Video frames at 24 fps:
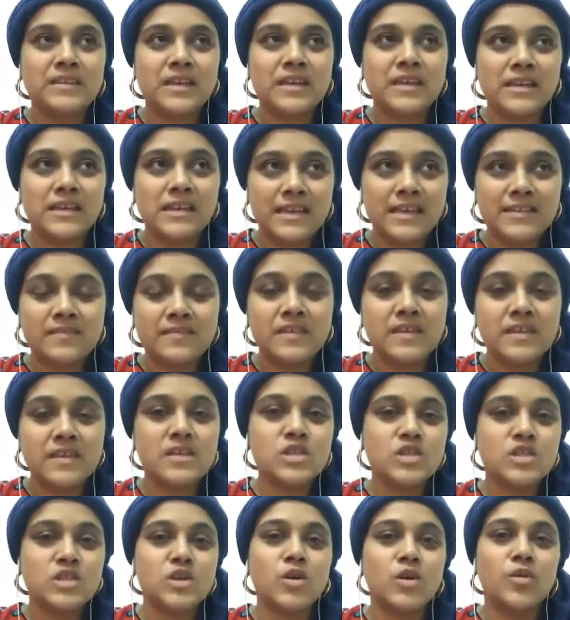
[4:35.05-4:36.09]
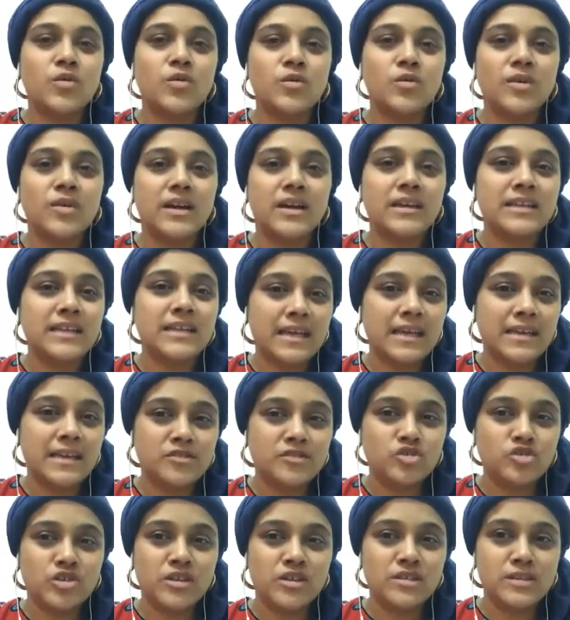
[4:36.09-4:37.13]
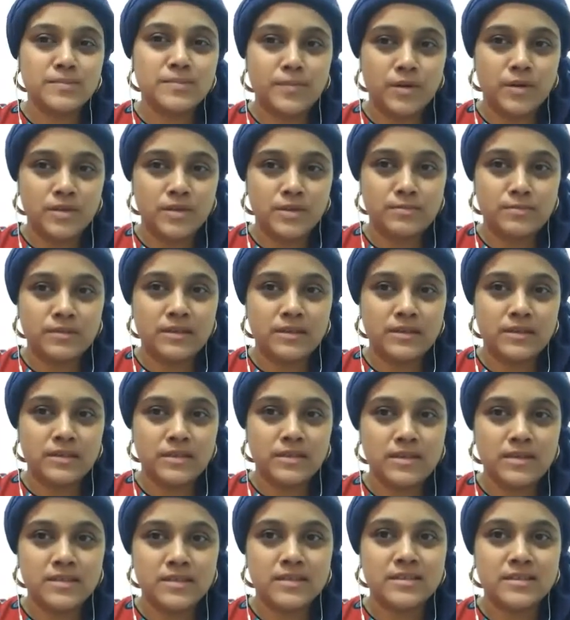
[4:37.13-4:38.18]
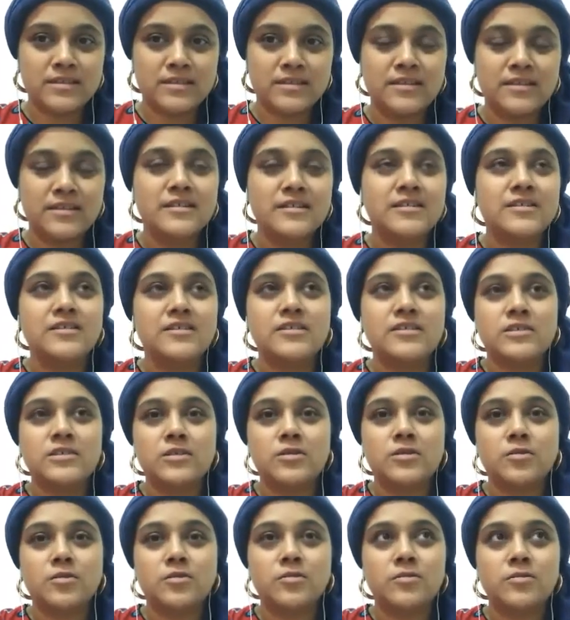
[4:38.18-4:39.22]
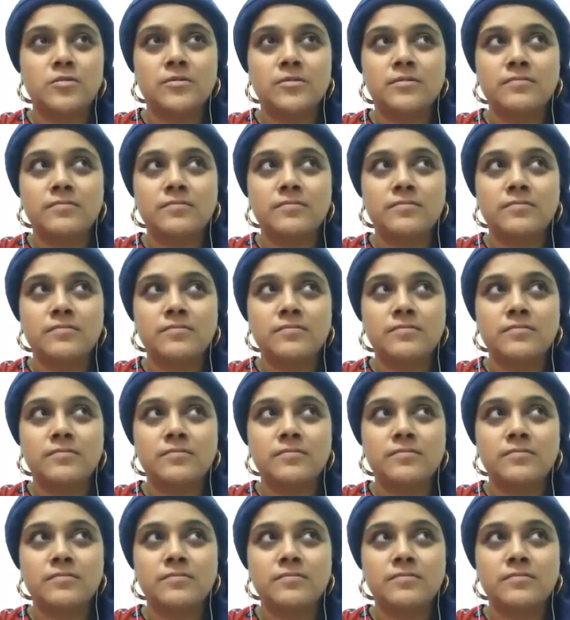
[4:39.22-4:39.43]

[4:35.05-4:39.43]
let things go, and energize the possibilities. So